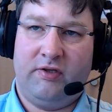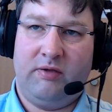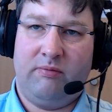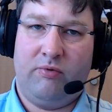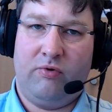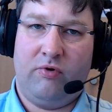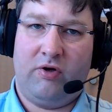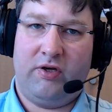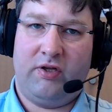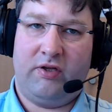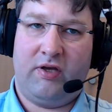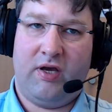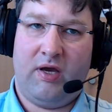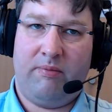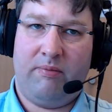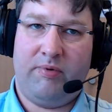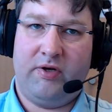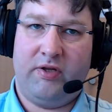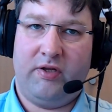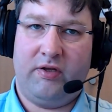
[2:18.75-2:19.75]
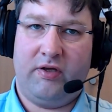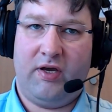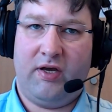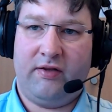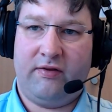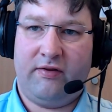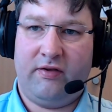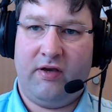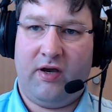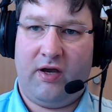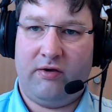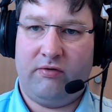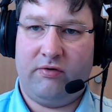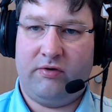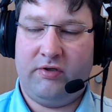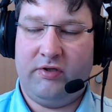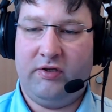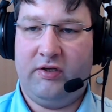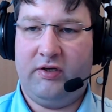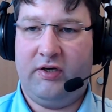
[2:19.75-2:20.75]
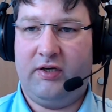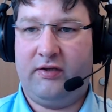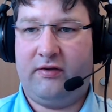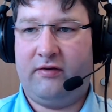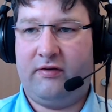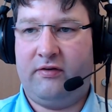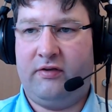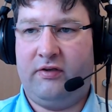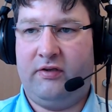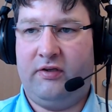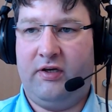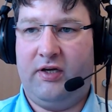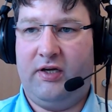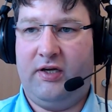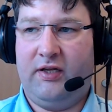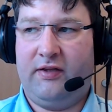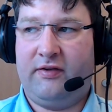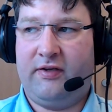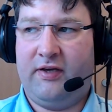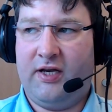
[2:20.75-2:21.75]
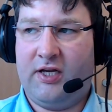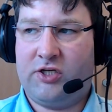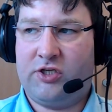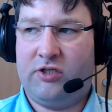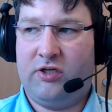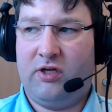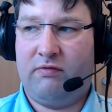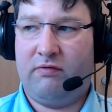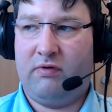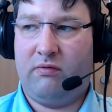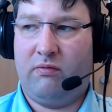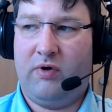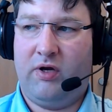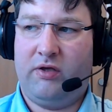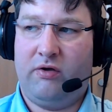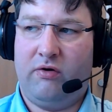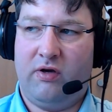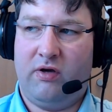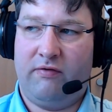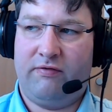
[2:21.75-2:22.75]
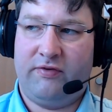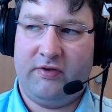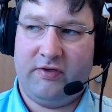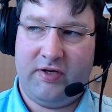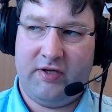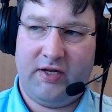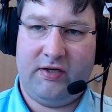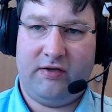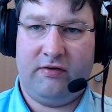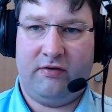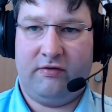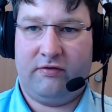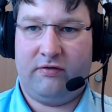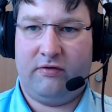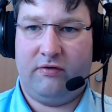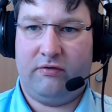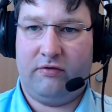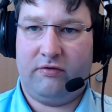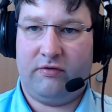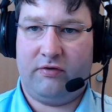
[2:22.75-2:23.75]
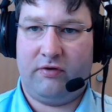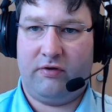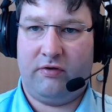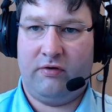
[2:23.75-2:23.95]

deep learning happening at the IoT at the edge level, where you have the data, so to